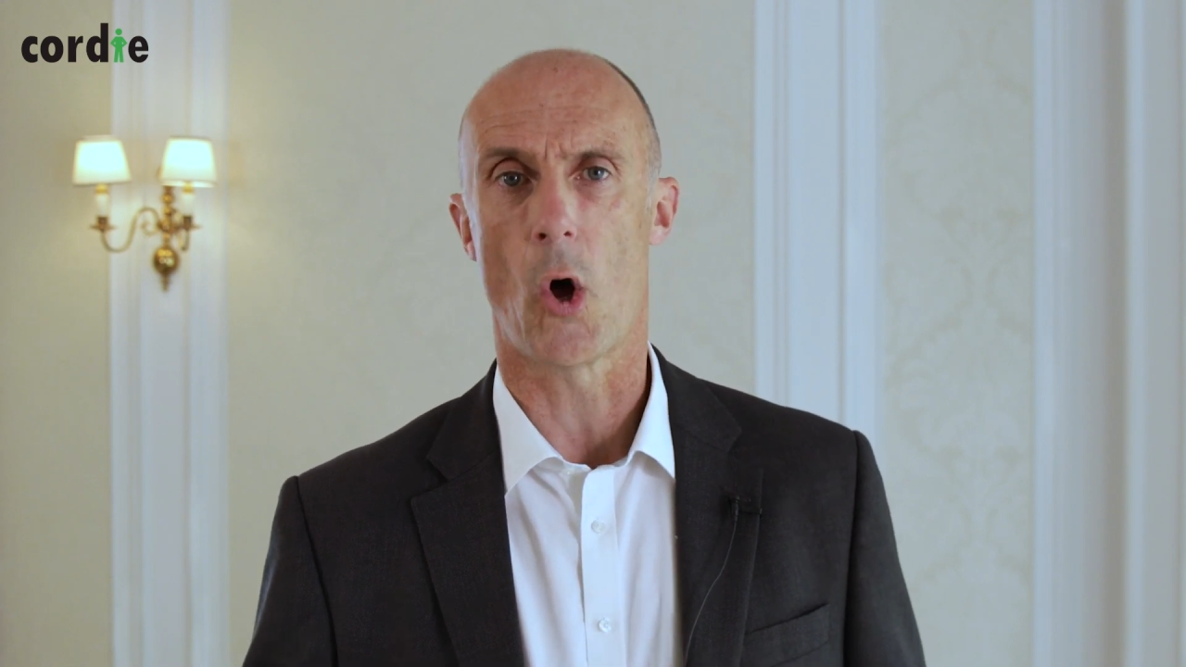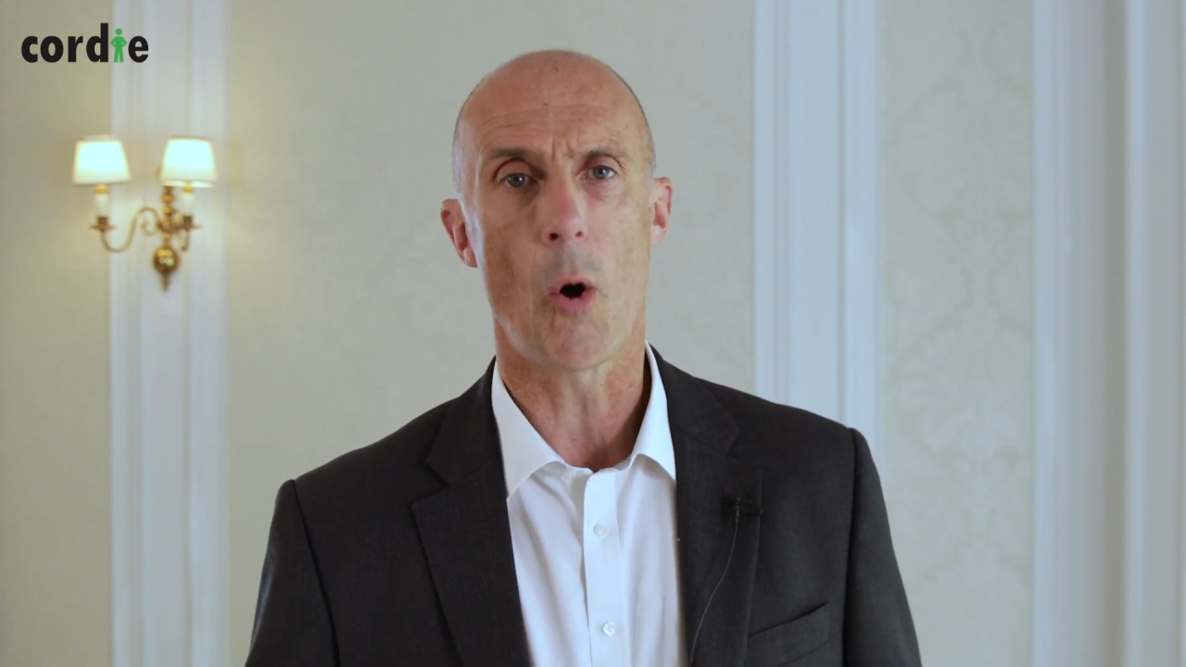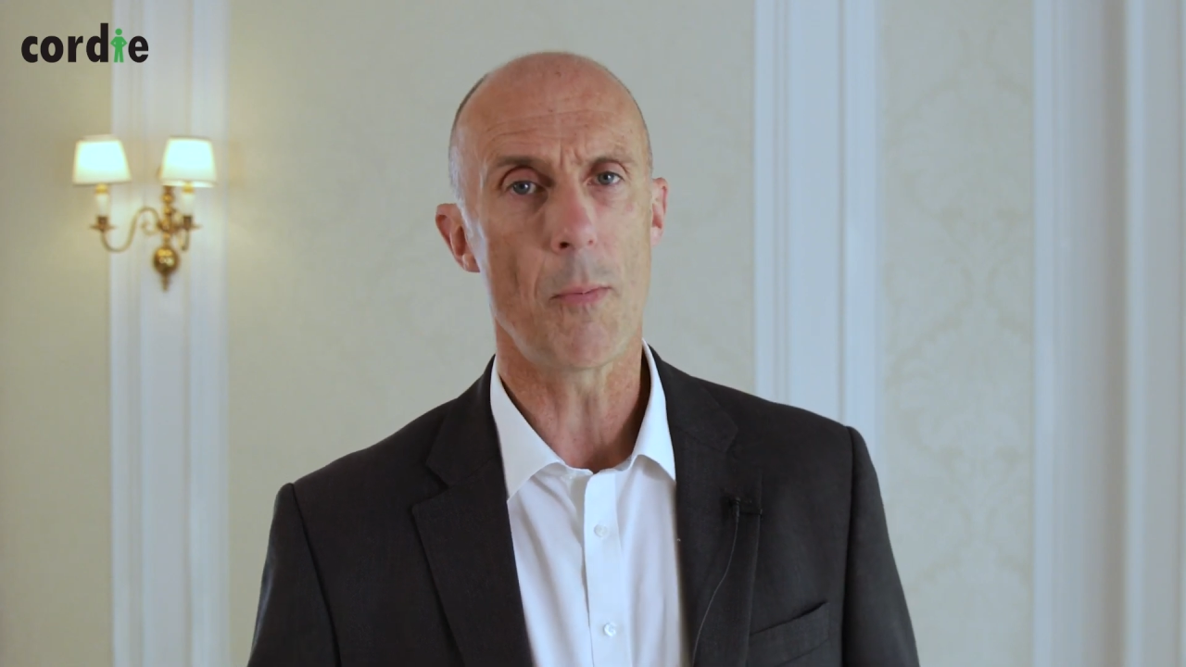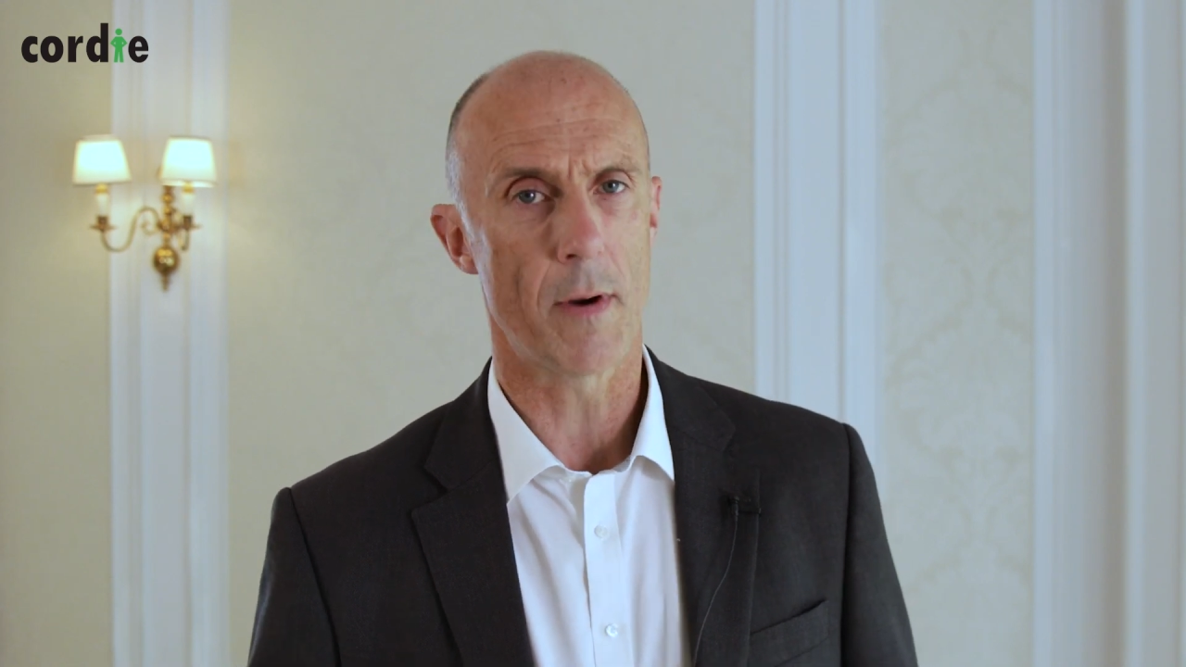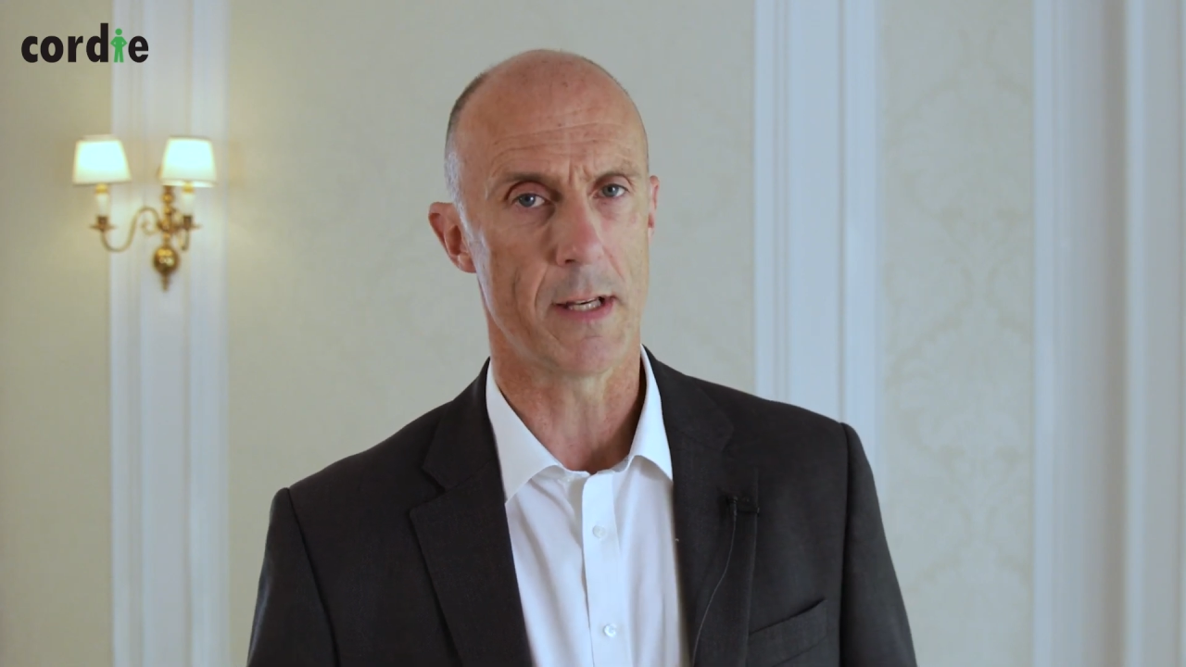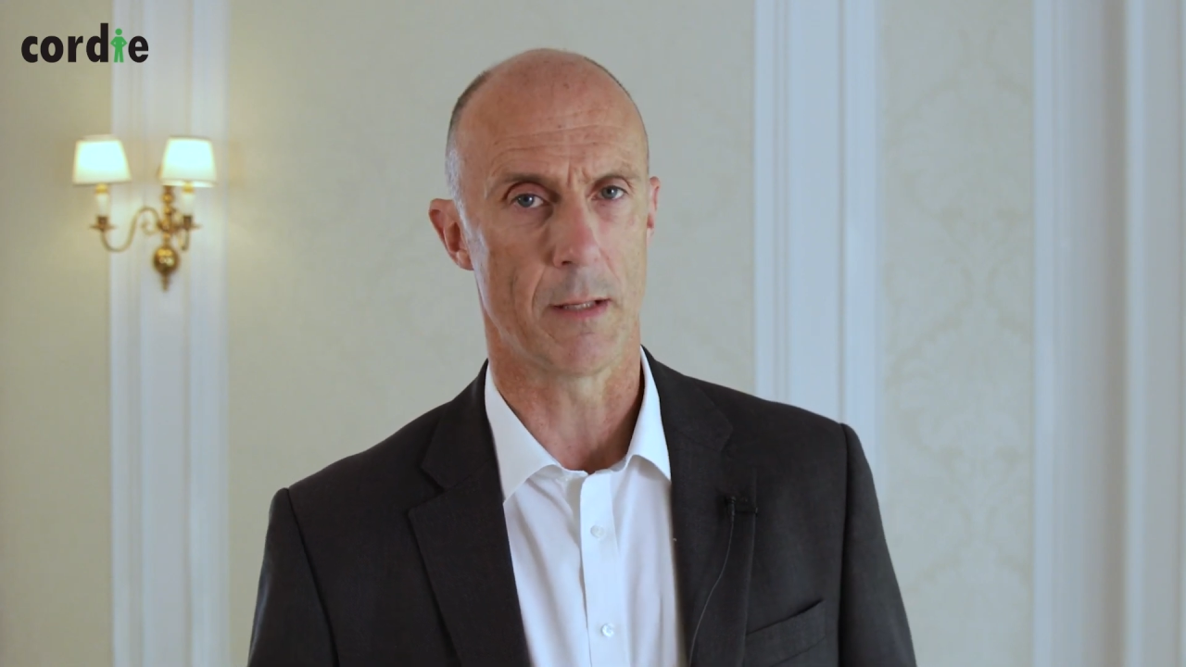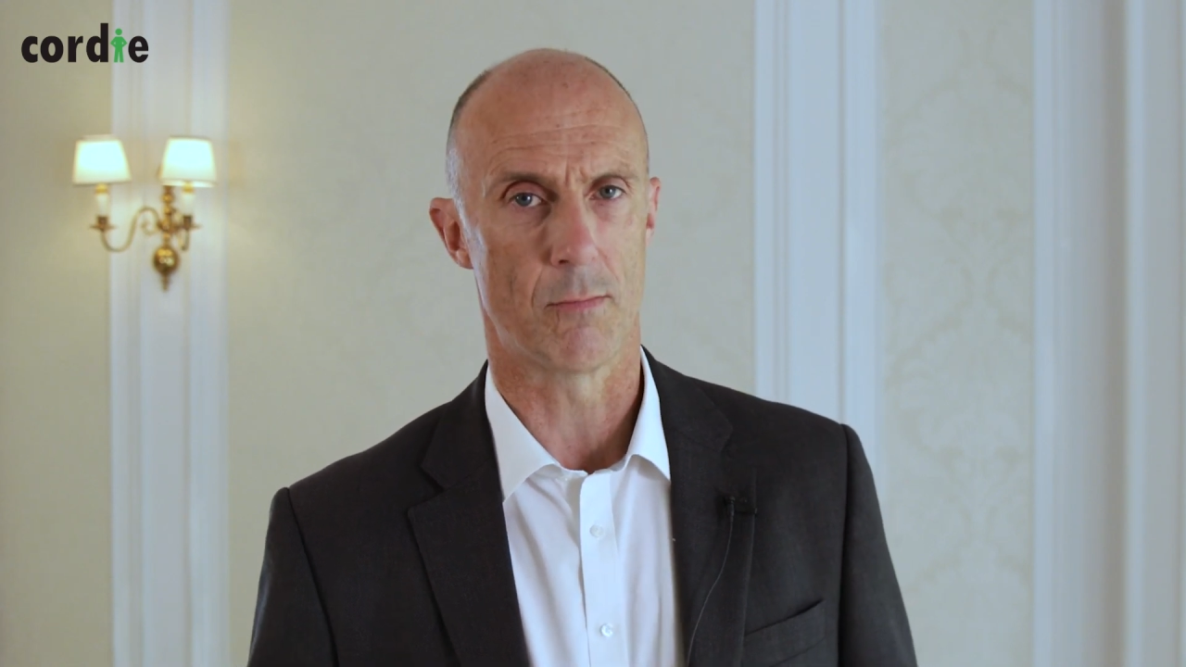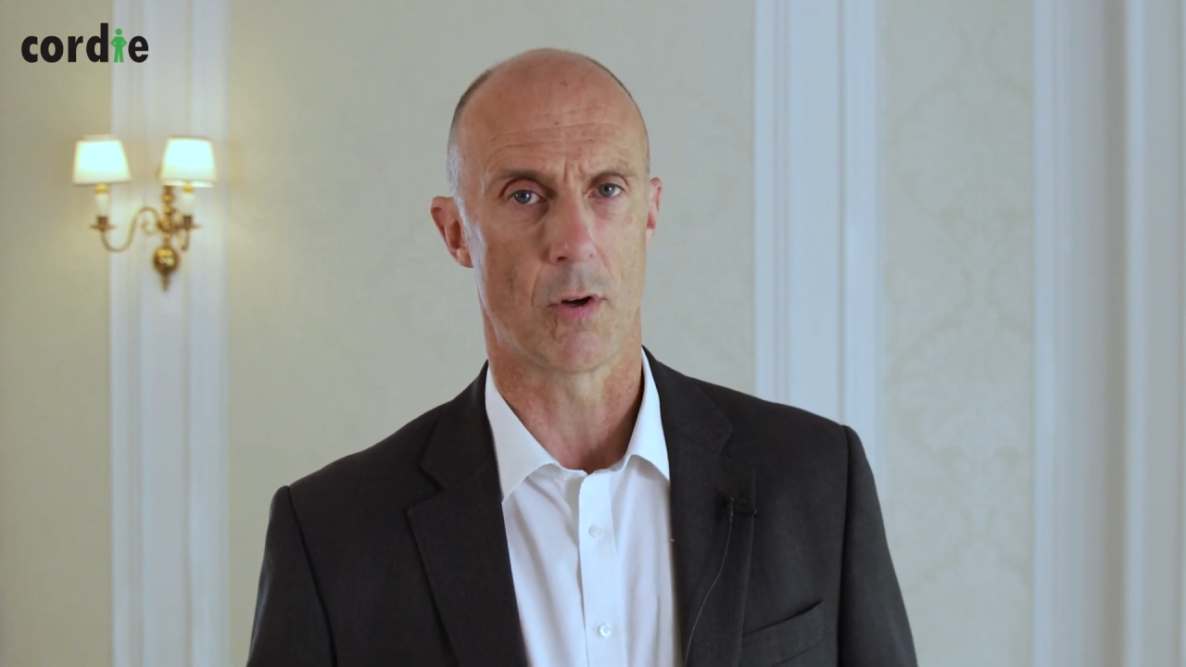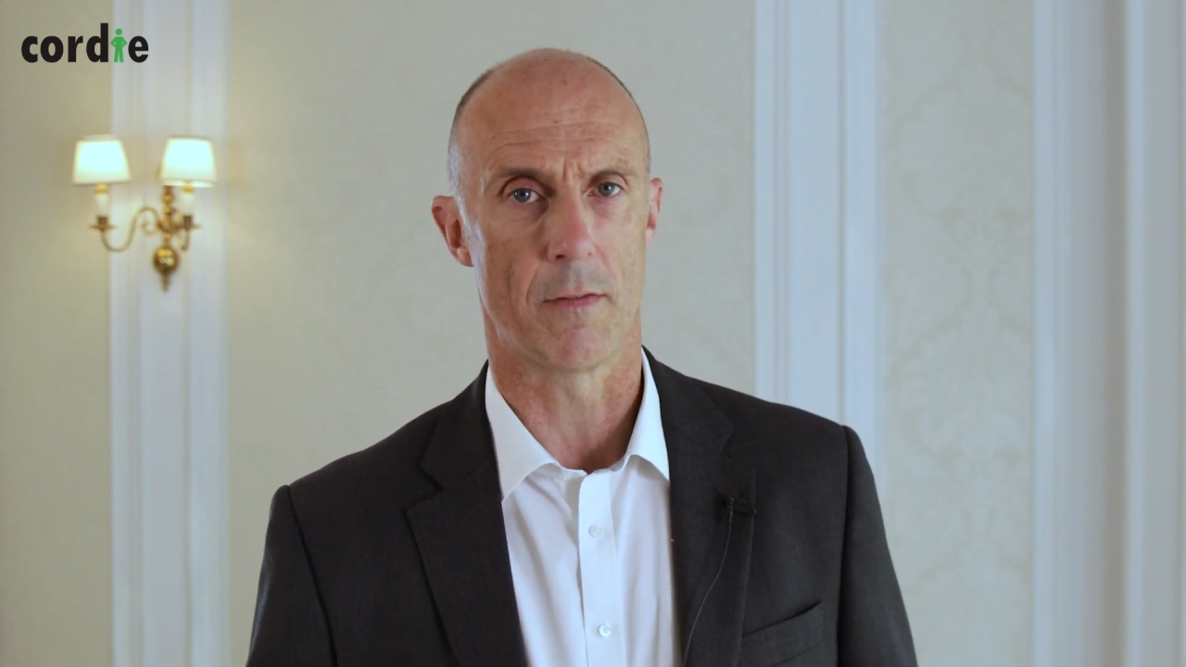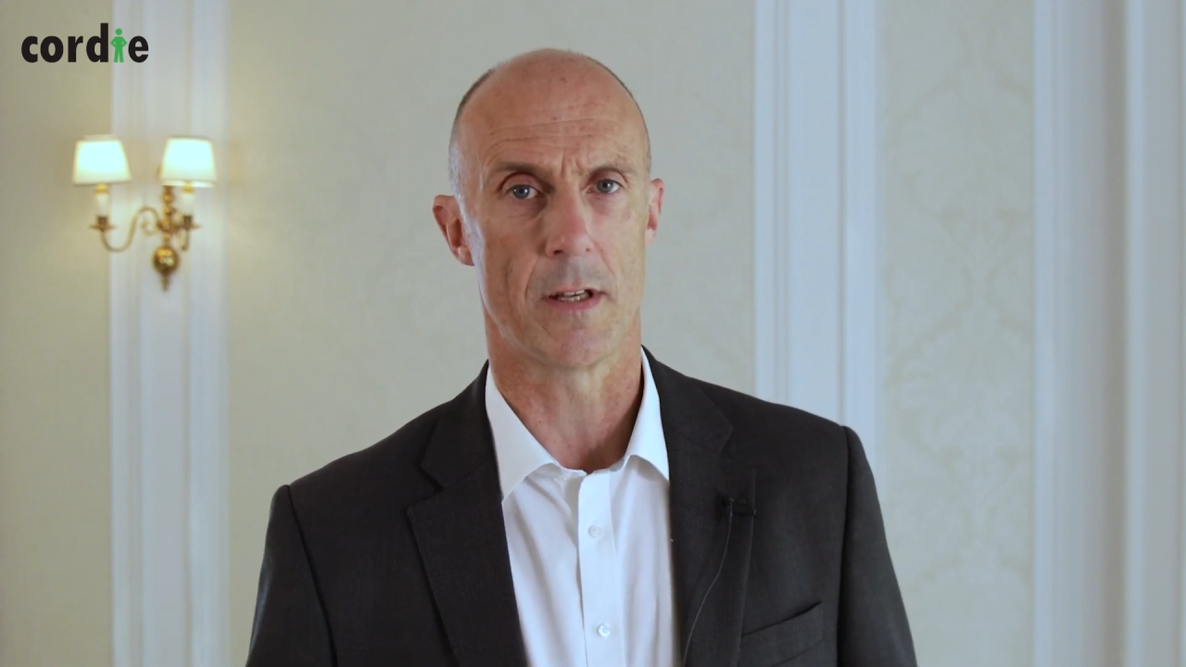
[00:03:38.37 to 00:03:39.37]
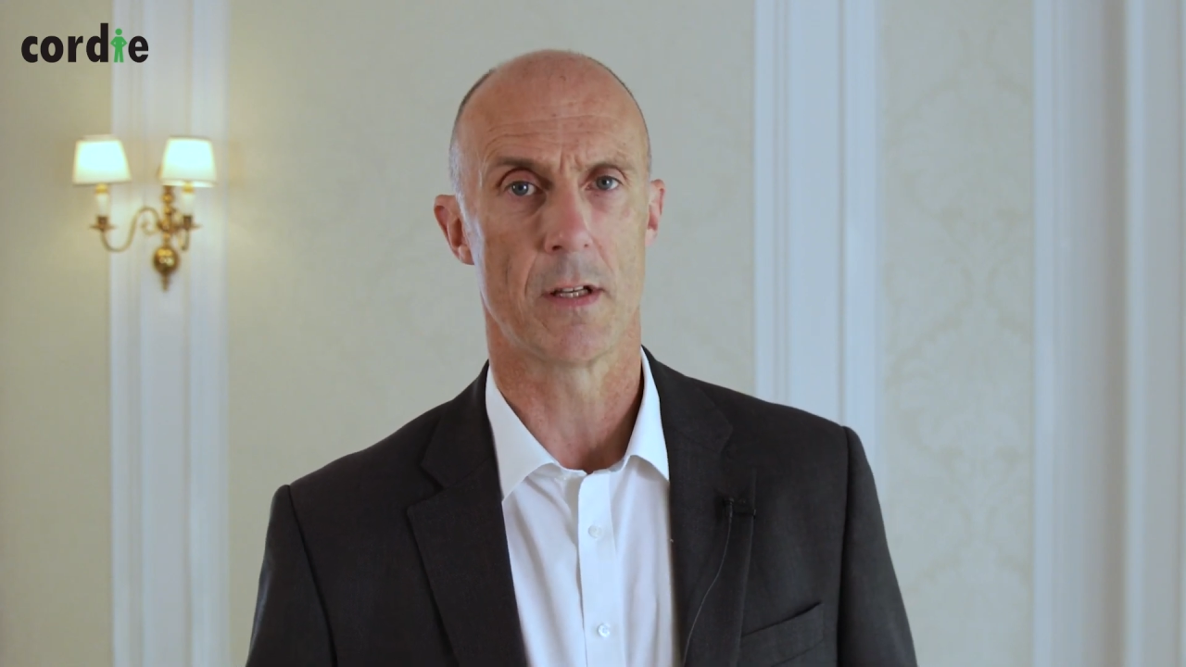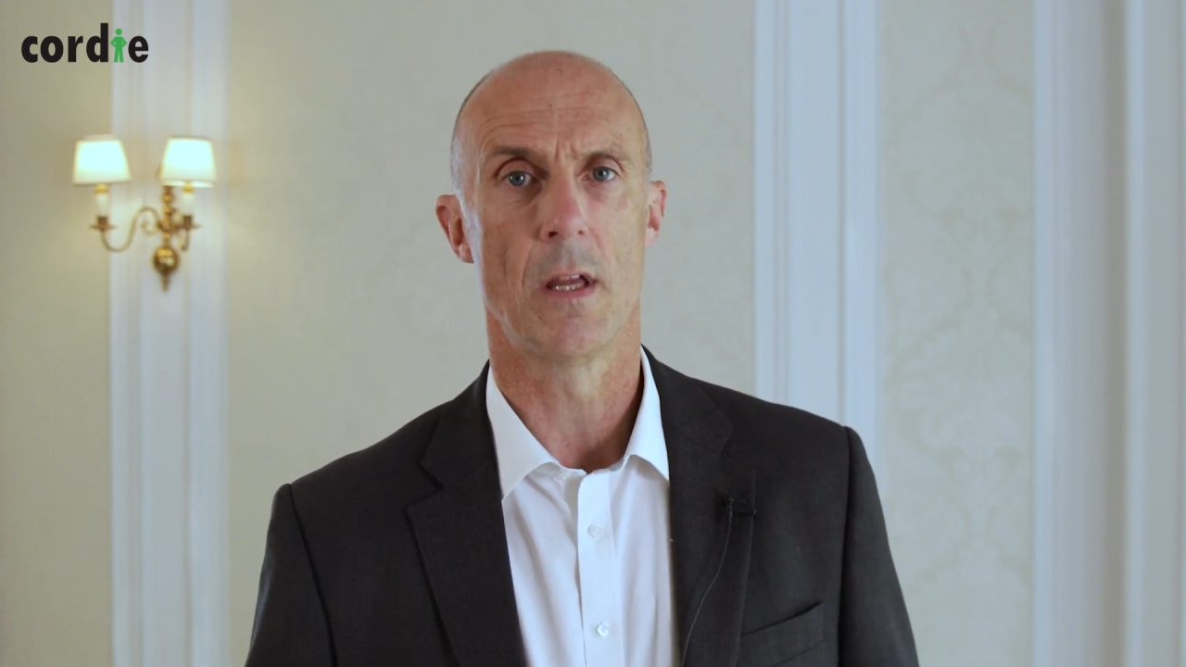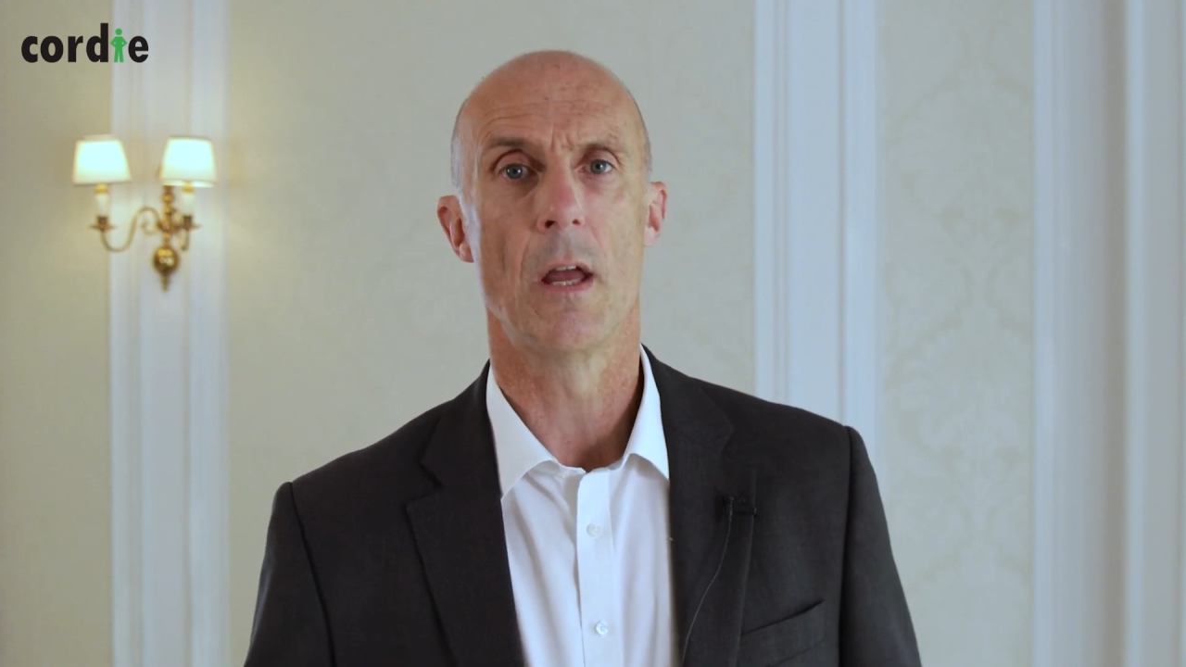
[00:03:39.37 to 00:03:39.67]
operating profit